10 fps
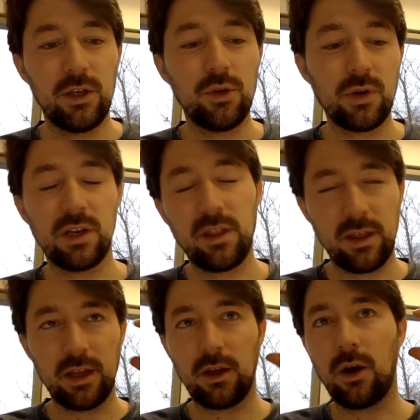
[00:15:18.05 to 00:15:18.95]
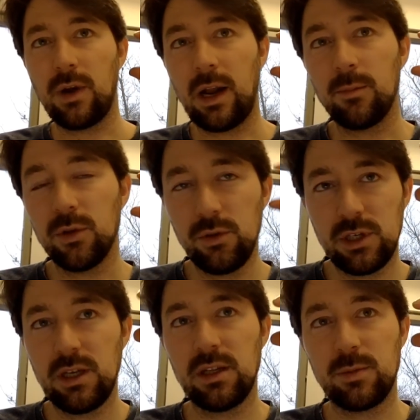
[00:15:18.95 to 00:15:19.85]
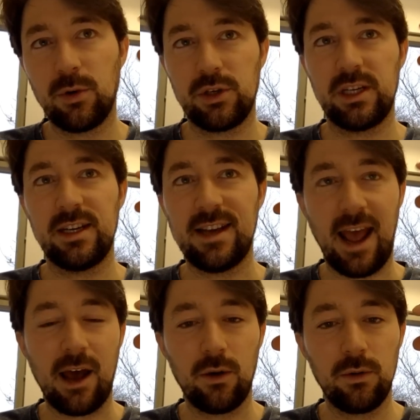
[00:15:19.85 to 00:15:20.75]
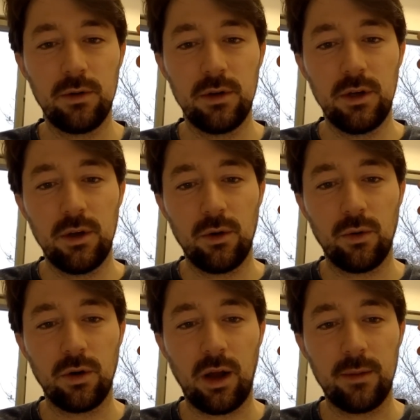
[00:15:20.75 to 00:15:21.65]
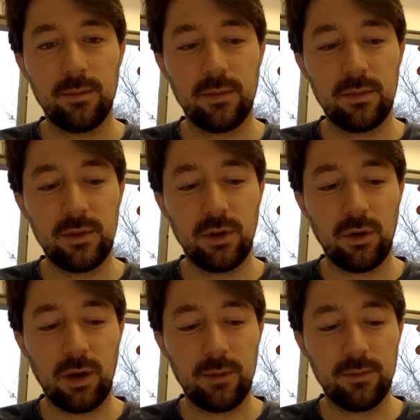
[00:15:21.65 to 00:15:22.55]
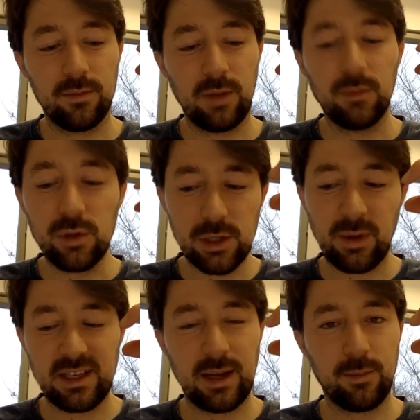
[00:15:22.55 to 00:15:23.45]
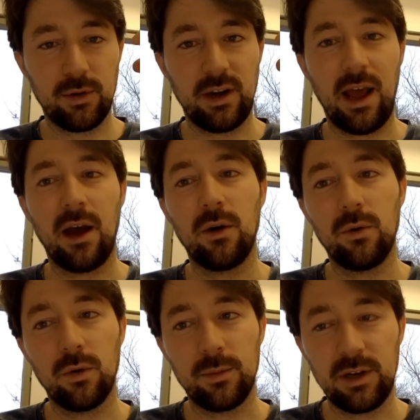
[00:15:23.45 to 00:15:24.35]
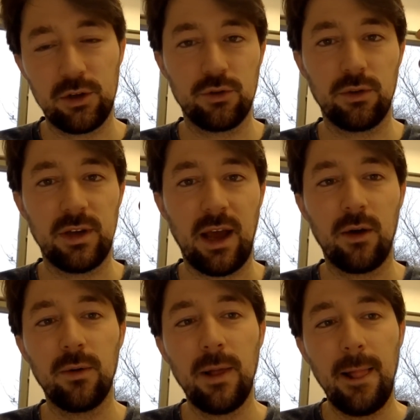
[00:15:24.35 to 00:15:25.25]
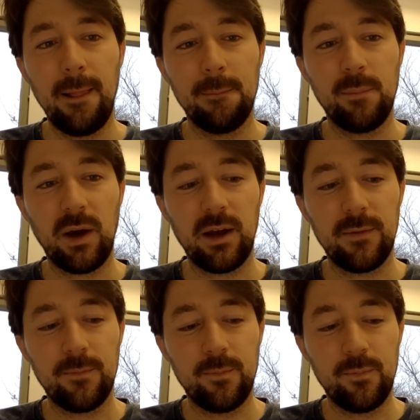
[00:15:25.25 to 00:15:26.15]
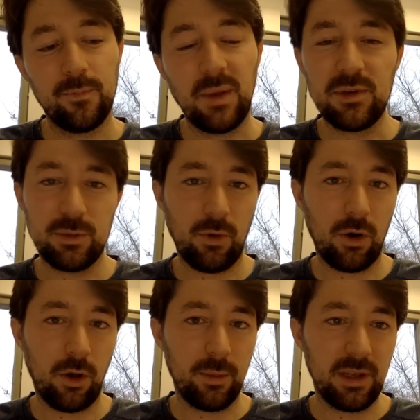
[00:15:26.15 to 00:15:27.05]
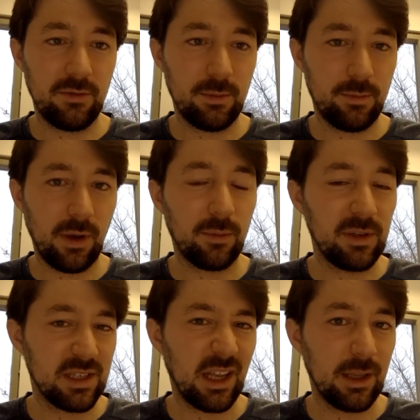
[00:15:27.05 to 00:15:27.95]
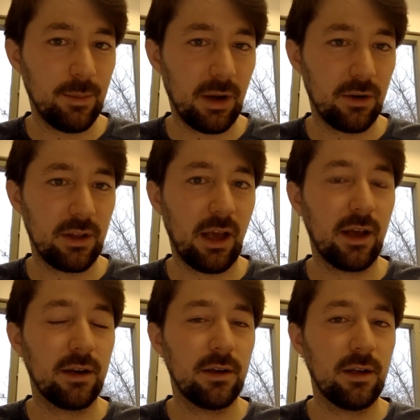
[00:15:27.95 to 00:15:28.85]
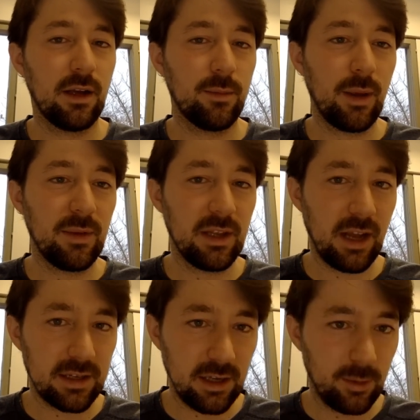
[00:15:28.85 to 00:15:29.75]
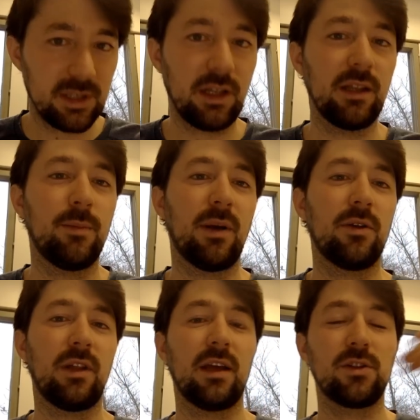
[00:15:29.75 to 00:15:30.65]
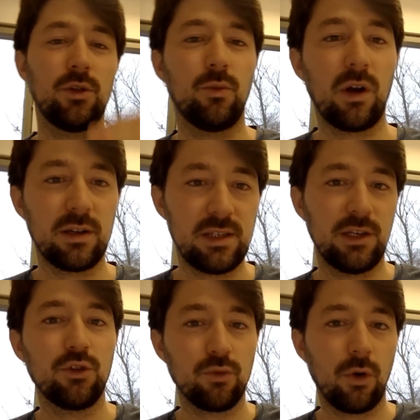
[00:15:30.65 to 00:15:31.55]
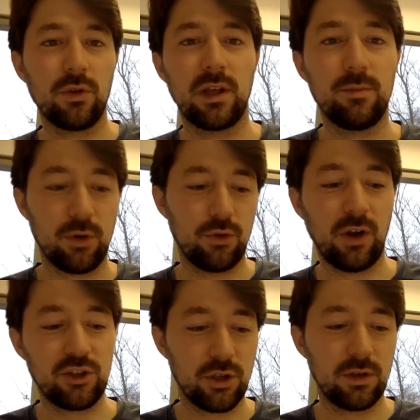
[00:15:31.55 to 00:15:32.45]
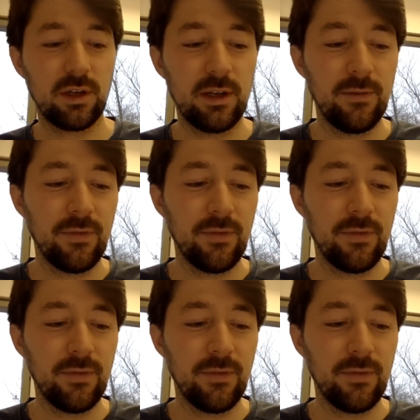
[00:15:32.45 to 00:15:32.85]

you can think, all right, I'm losing to this person now, or I'm losing my temper now, or I'm getting trolled now, but maybe tomorrow I'll be slightly better at that, and maybe the next day I'll be slightly better at that. So you want to see growth and progression,